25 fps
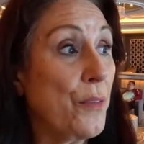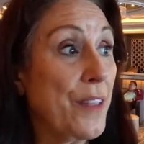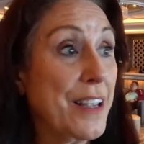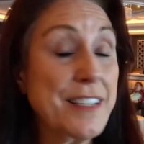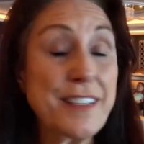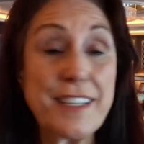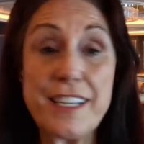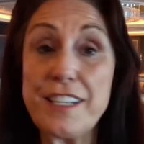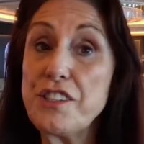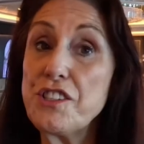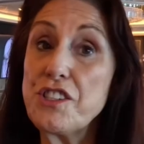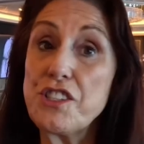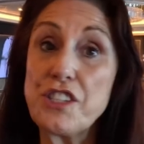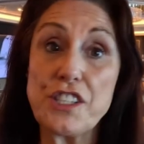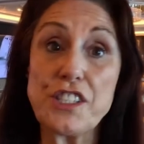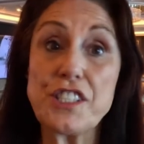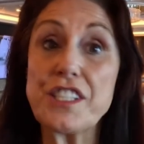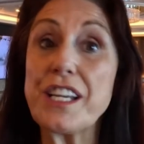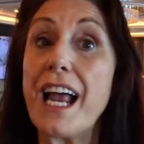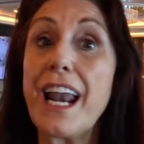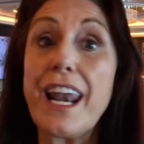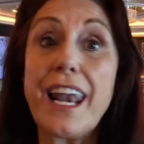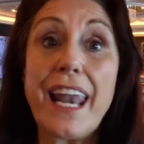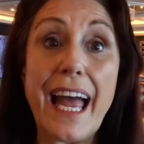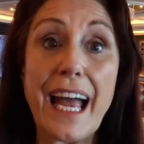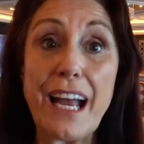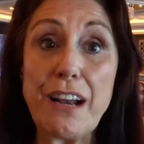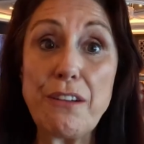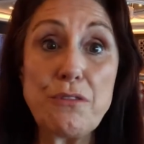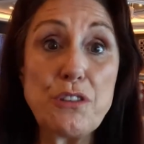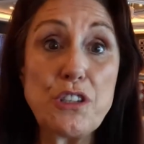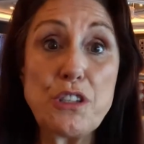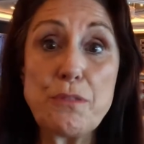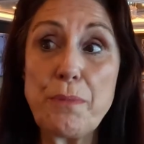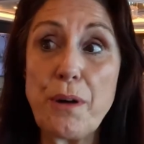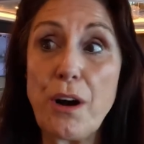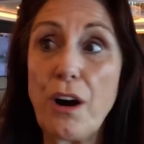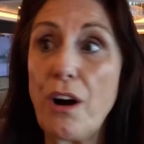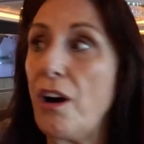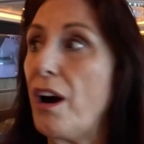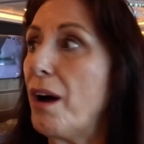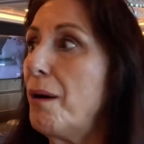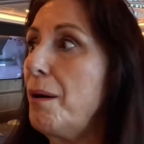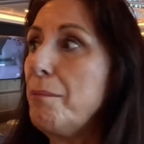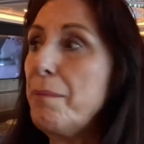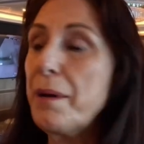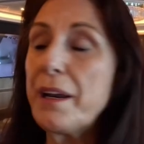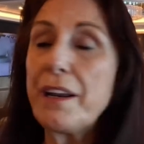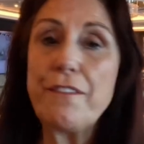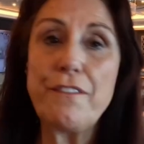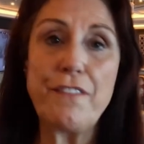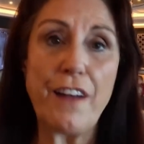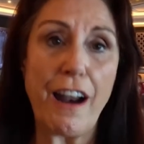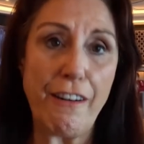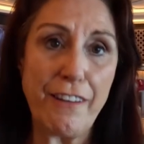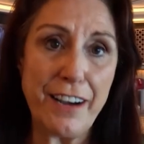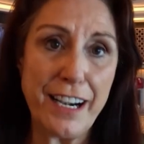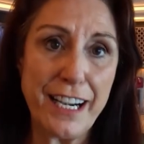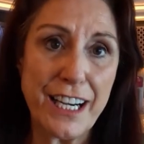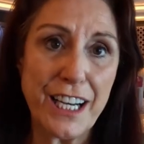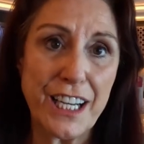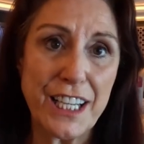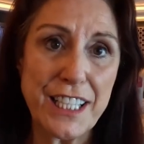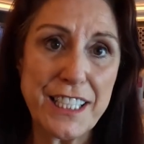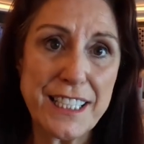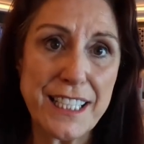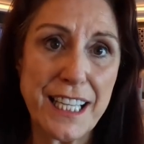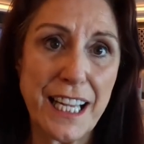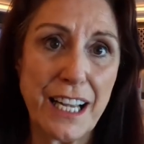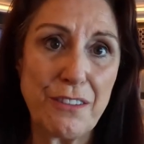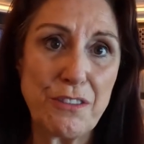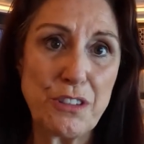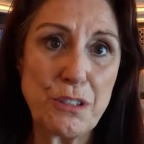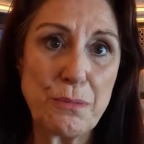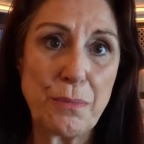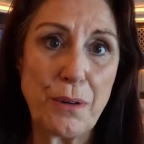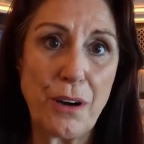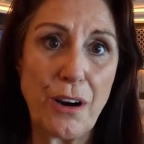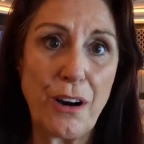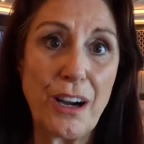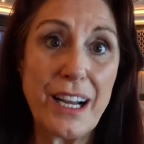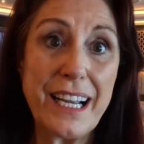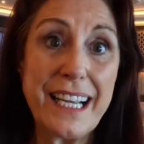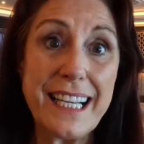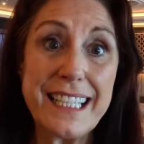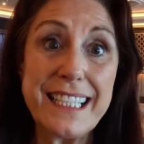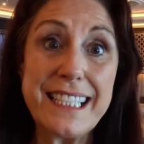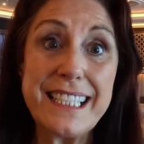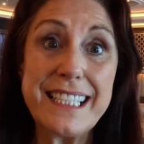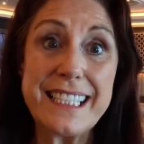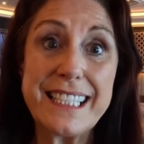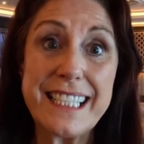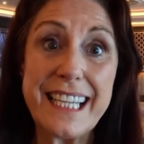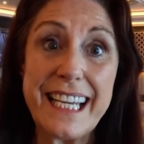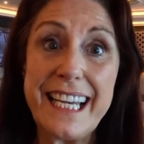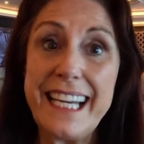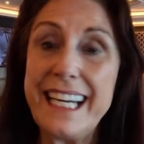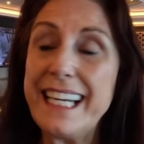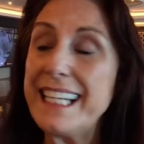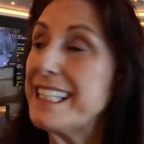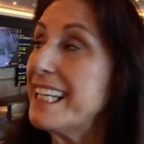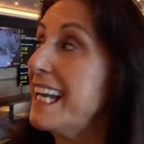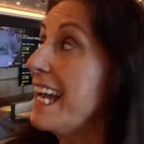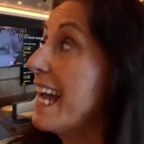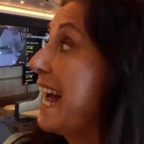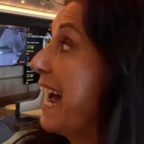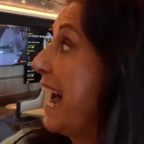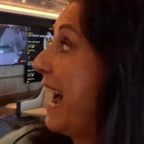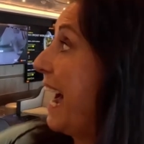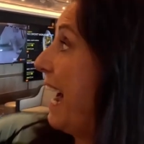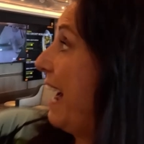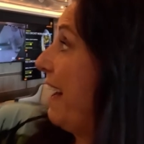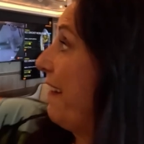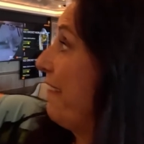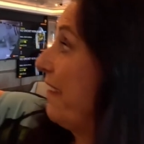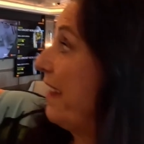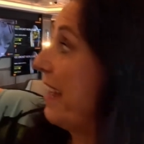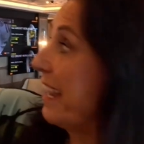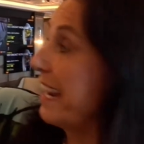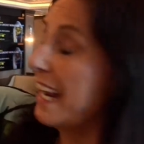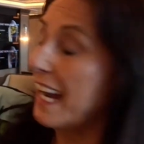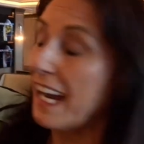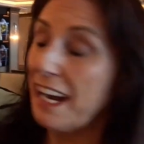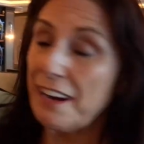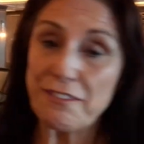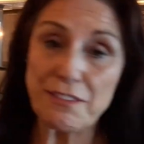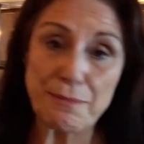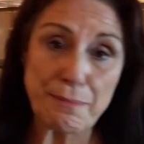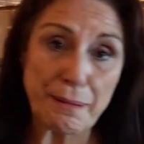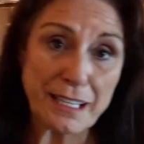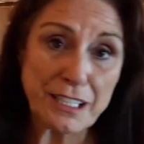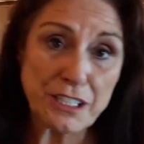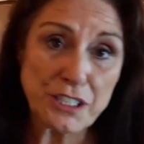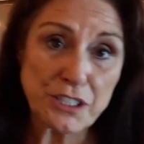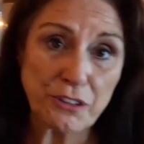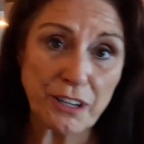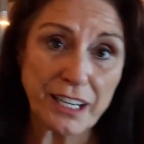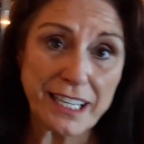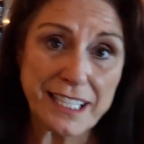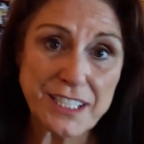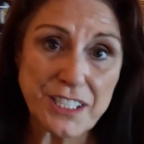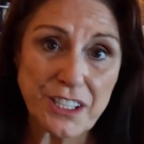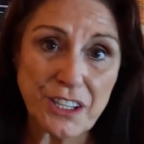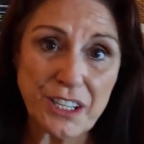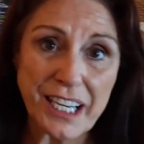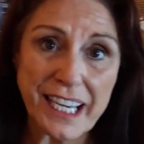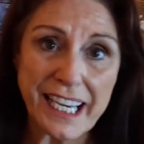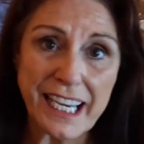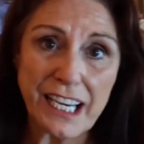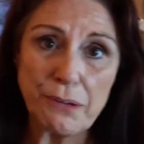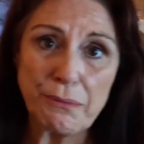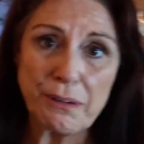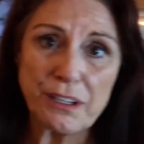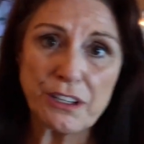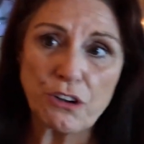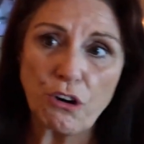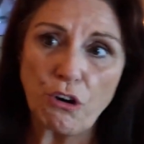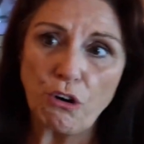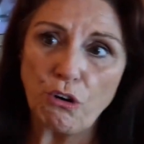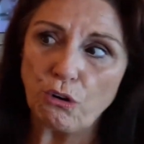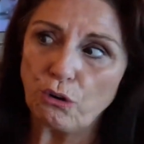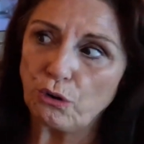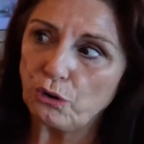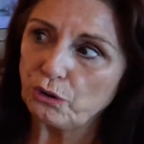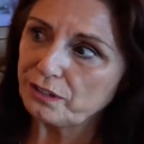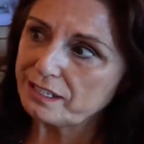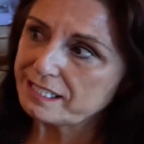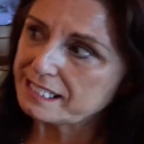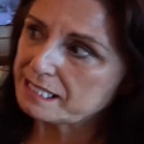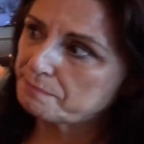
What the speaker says: this is just a lounge bar, but a very nice lounge bar indeed. And they have big screens on here with all the